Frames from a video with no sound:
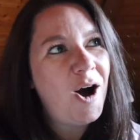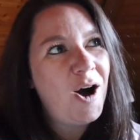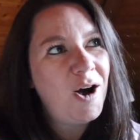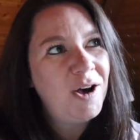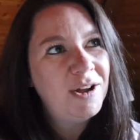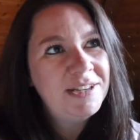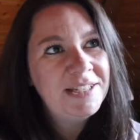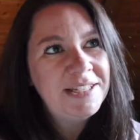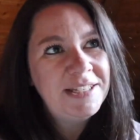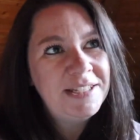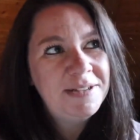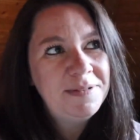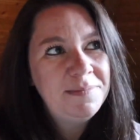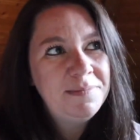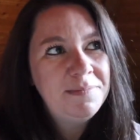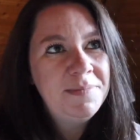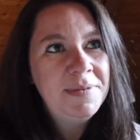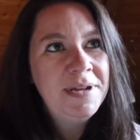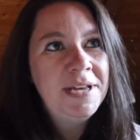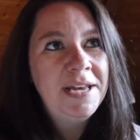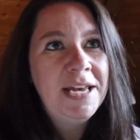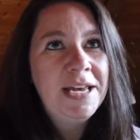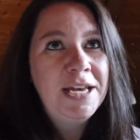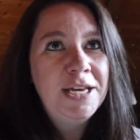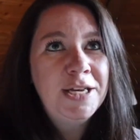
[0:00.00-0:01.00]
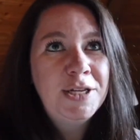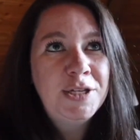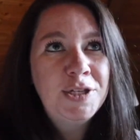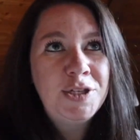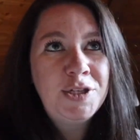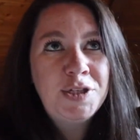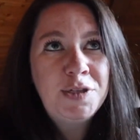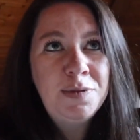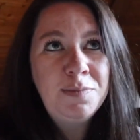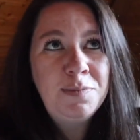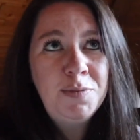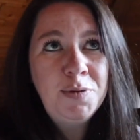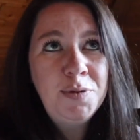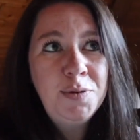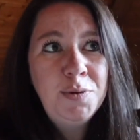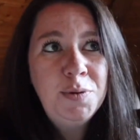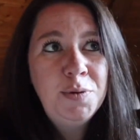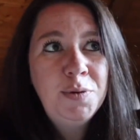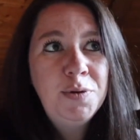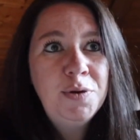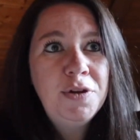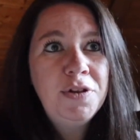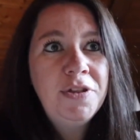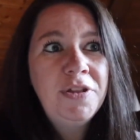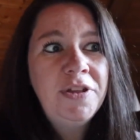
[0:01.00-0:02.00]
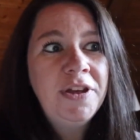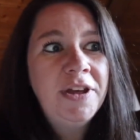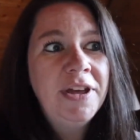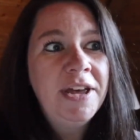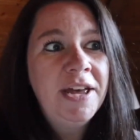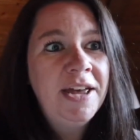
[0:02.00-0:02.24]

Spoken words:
awesome, smooth,